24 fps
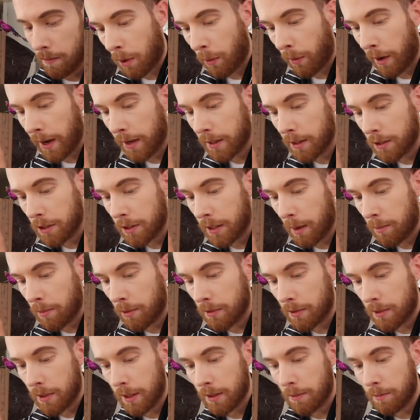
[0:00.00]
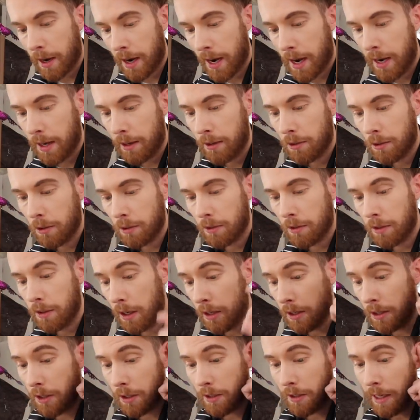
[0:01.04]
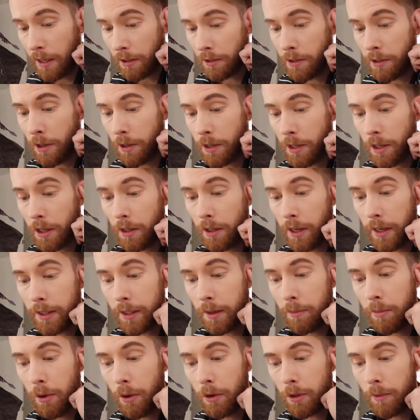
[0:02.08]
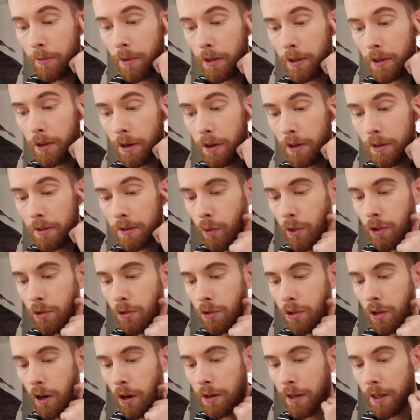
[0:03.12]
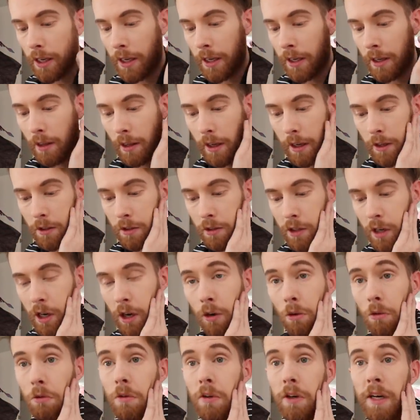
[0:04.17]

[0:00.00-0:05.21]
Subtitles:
Miranda Shepherd says, my 8-year-old son just now started collecting Pokemon cards. When you start again, let us know.